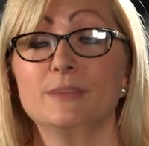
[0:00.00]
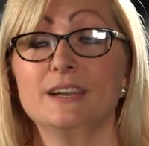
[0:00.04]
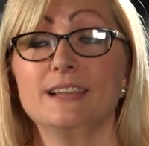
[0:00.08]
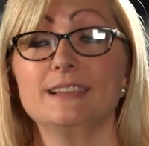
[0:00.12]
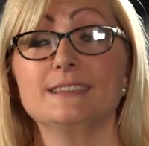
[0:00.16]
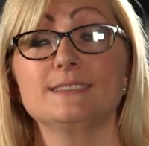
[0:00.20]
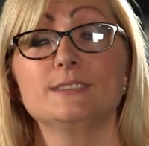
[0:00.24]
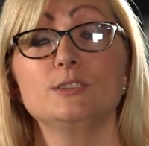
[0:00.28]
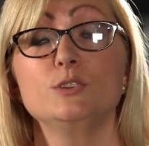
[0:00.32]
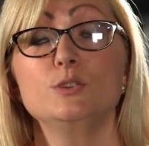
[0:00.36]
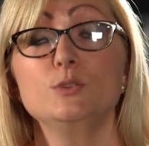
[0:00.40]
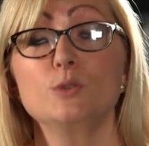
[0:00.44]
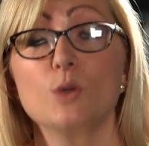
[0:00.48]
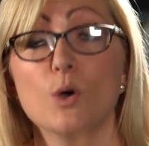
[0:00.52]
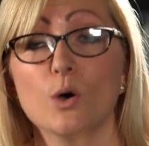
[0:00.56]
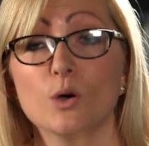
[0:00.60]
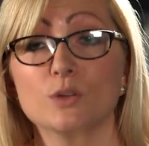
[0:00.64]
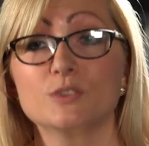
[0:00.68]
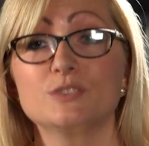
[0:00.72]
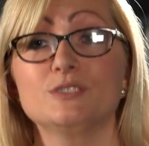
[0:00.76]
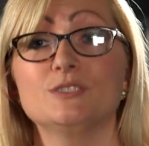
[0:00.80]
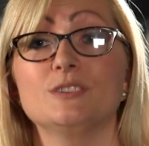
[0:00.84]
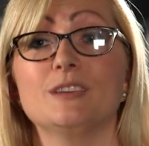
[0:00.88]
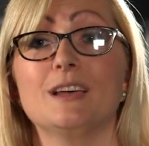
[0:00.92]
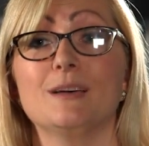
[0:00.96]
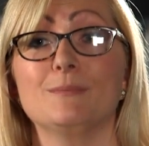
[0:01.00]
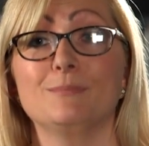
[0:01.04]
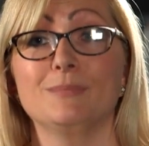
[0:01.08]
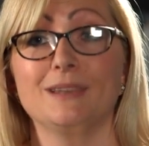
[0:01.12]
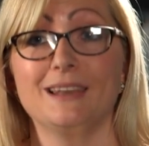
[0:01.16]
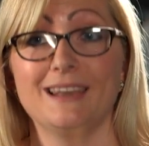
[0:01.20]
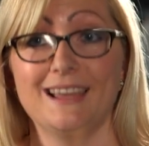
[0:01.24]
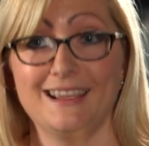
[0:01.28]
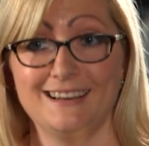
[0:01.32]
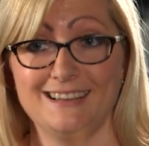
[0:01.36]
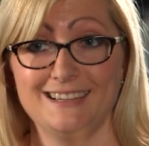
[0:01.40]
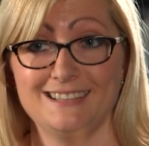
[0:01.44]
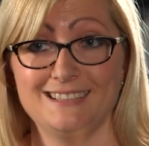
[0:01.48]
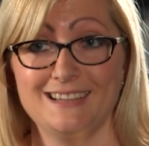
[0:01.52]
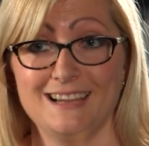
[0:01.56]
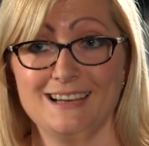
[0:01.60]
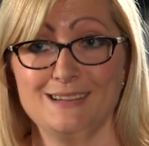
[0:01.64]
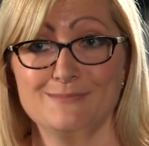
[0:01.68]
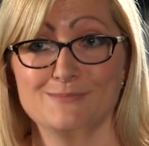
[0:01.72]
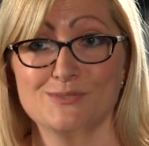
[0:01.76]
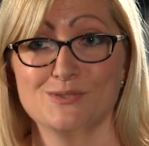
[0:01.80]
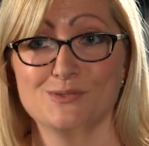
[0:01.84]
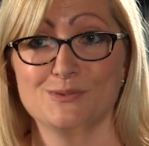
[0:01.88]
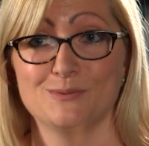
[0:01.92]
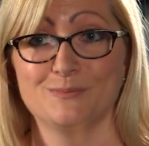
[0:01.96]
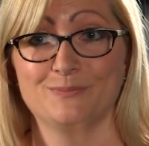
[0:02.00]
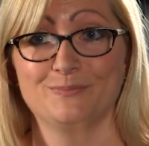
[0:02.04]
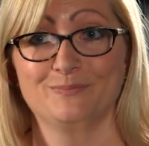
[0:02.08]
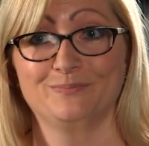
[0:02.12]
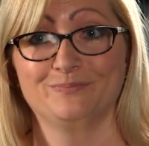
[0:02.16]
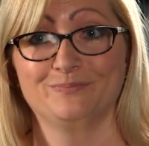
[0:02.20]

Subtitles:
but it's not a planet anymore.